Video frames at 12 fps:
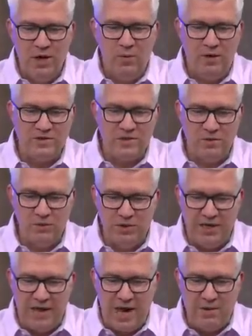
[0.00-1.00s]
We have to start
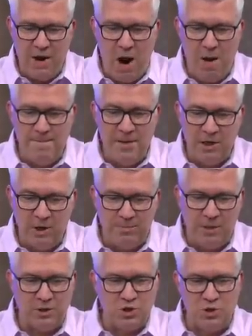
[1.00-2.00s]
looking at uh, bigger
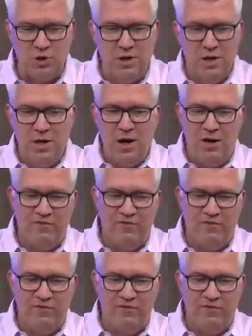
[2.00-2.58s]
picture uh,